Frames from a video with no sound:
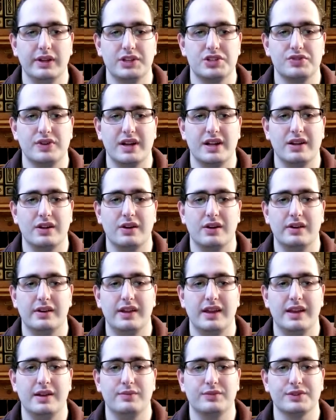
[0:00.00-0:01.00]
trading card
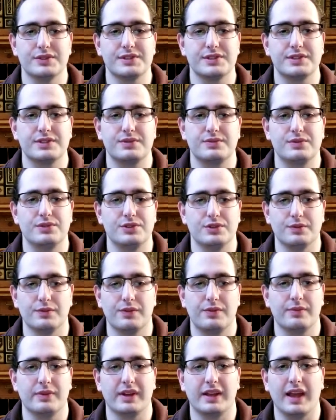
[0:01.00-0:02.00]
game was doomed
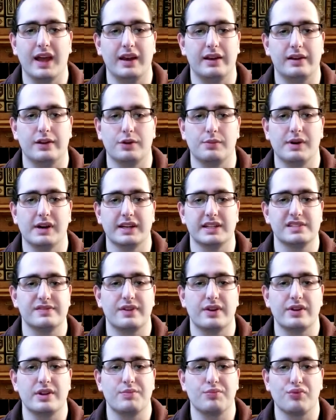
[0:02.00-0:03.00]
from the get-go by its
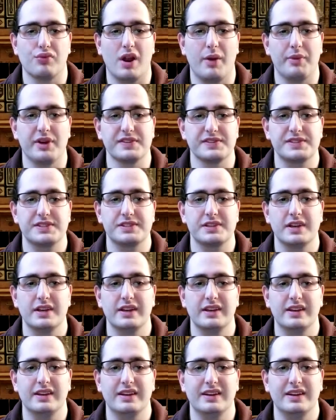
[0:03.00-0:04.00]
very premise.
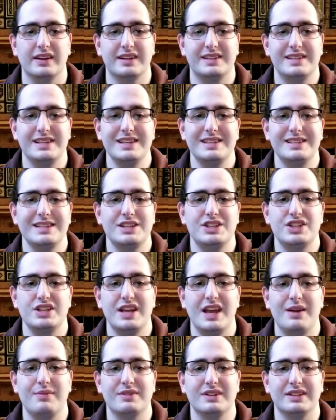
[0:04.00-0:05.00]
A TCG
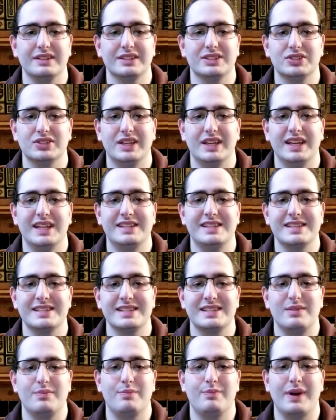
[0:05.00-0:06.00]
aimed at little kids isn't
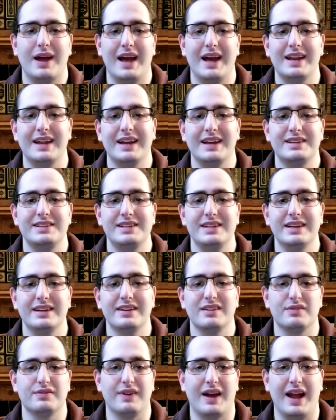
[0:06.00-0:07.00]
a bad idea in a
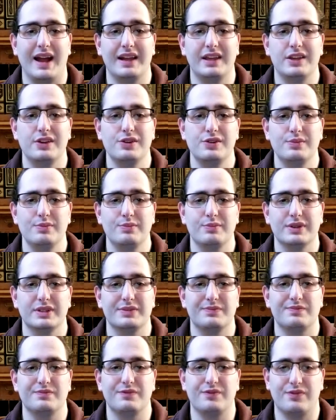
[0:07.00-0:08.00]
vacuum, but
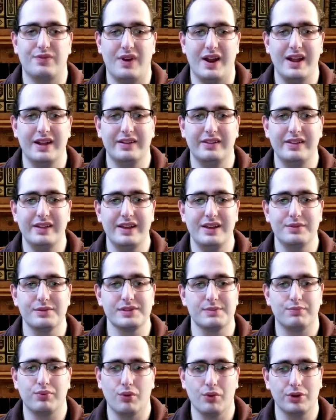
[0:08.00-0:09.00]
frankly, it was a
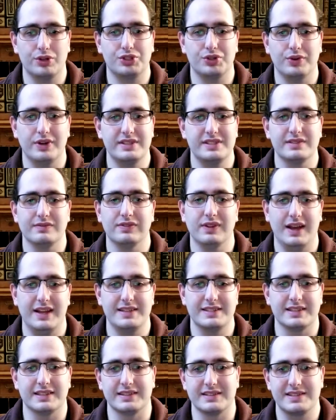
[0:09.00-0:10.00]
poor choice of
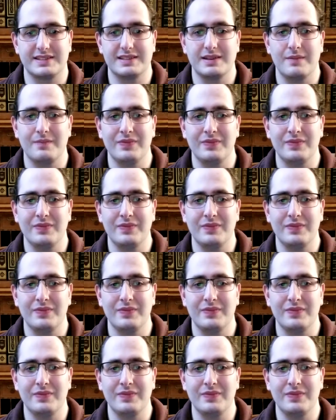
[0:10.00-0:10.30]
license.